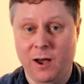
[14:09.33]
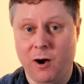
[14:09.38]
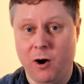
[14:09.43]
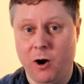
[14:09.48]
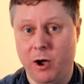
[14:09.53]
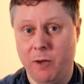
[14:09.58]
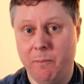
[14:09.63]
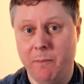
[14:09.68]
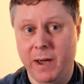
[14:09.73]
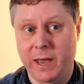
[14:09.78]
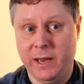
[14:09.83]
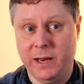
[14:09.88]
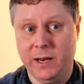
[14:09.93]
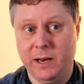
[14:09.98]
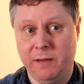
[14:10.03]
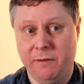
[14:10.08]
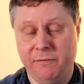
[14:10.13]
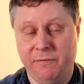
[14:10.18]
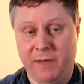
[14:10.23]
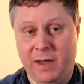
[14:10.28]
I
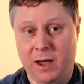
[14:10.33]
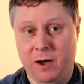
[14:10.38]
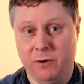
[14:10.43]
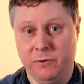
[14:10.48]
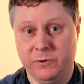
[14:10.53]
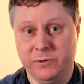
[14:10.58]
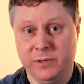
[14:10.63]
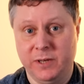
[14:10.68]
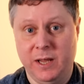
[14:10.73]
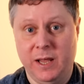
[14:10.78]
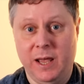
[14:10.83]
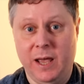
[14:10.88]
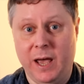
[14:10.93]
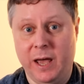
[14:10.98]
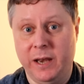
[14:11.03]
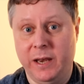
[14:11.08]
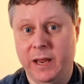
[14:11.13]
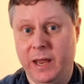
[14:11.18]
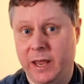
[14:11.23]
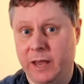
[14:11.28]
mainly found
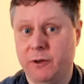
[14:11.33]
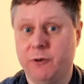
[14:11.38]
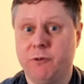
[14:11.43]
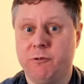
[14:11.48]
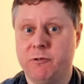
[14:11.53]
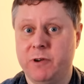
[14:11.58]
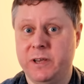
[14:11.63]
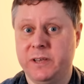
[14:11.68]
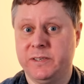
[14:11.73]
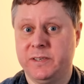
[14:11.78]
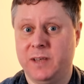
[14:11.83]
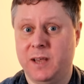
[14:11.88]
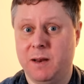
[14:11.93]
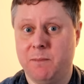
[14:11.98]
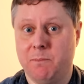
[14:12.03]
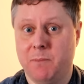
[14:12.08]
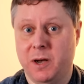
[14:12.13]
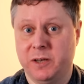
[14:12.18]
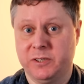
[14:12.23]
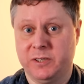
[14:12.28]
an increase
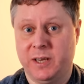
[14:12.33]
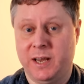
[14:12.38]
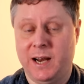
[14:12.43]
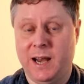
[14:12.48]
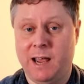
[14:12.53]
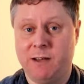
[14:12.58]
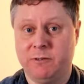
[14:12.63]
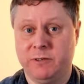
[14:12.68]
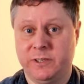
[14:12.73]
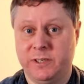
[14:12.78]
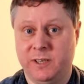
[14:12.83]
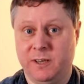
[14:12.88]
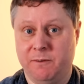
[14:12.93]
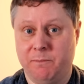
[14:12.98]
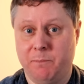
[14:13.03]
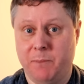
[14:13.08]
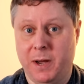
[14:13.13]
in muscularity of